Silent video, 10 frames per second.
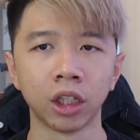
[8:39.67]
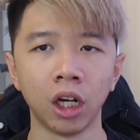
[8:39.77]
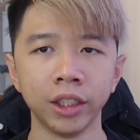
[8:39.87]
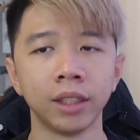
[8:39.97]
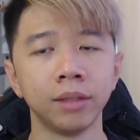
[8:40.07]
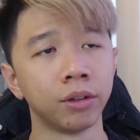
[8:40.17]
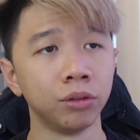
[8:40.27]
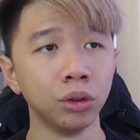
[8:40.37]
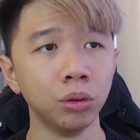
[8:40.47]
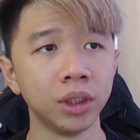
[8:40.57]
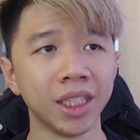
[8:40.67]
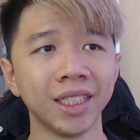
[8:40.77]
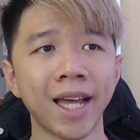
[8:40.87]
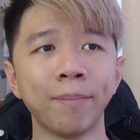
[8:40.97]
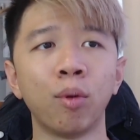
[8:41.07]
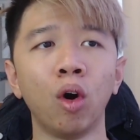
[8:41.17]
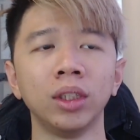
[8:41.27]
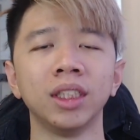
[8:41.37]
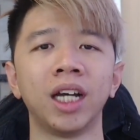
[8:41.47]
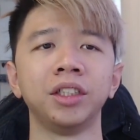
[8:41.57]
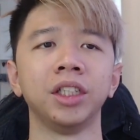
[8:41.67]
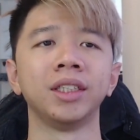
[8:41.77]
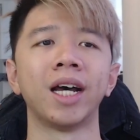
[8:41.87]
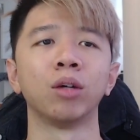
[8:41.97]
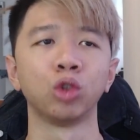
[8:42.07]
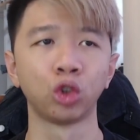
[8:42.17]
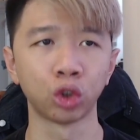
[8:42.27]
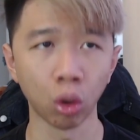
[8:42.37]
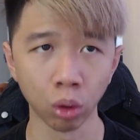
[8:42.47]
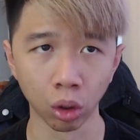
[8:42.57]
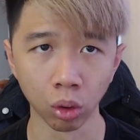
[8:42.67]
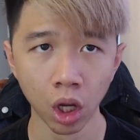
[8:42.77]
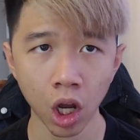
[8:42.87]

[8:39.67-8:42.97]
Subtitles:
in terms of runes is that Poison Touch is now solo,